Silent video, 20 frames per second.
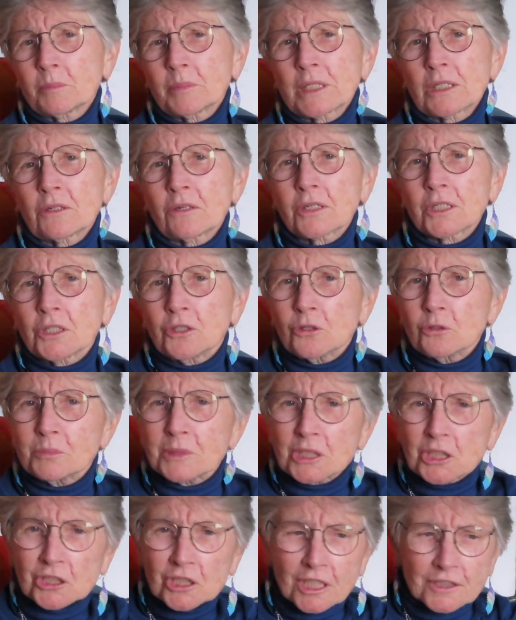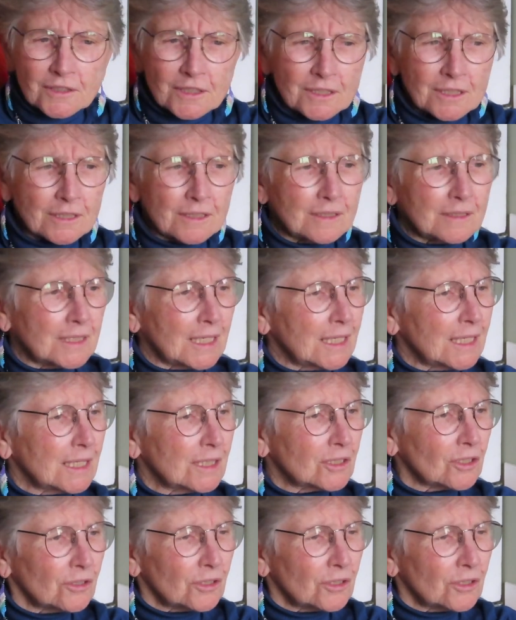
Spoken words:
bit on human justice things,